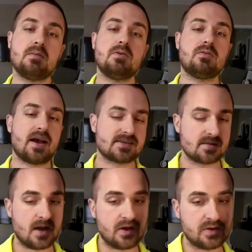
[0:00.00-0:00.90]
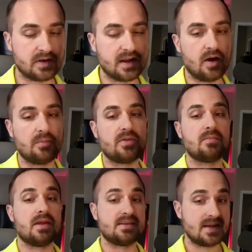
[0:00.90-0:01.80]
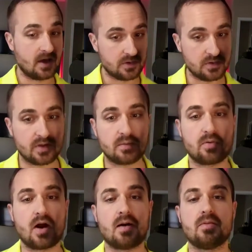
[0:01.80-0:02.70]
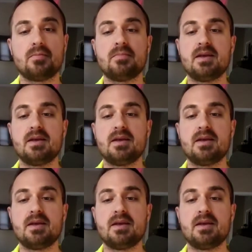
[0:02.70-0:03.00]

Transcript: you've asked them how you can help them, they tell you their problem,